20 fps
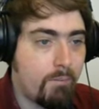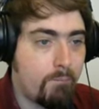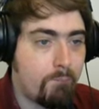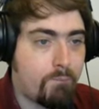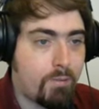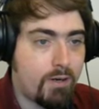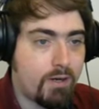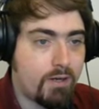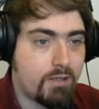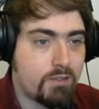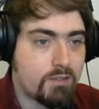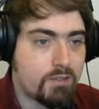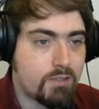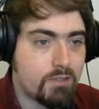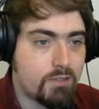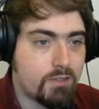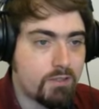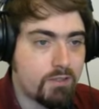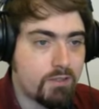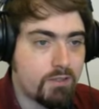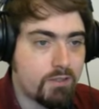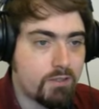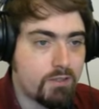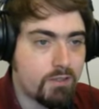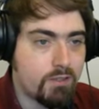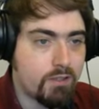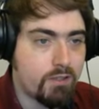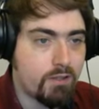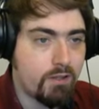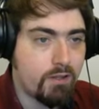But
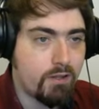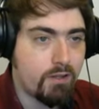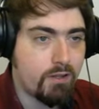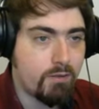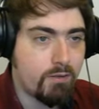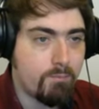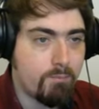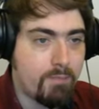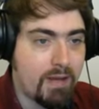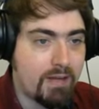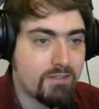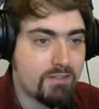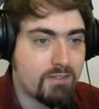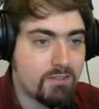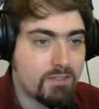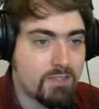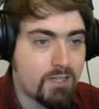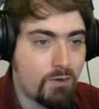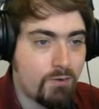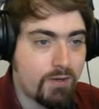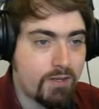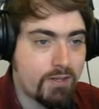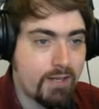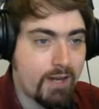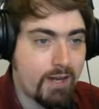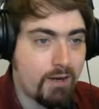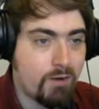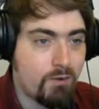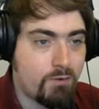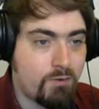Mex is going
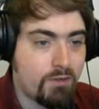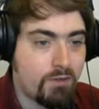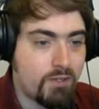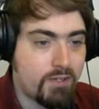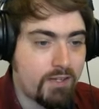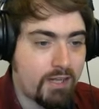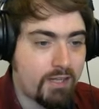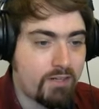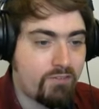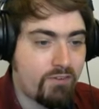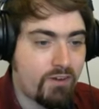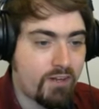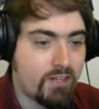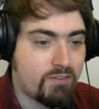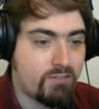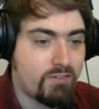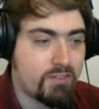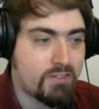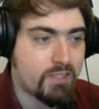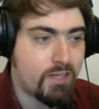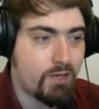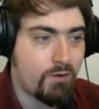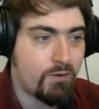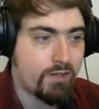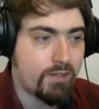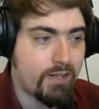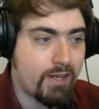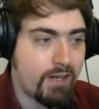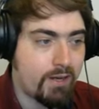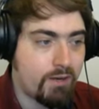down, land factories are
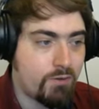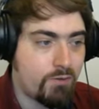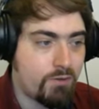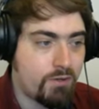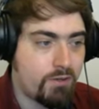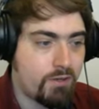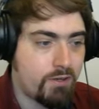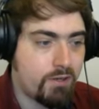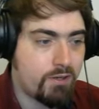going down.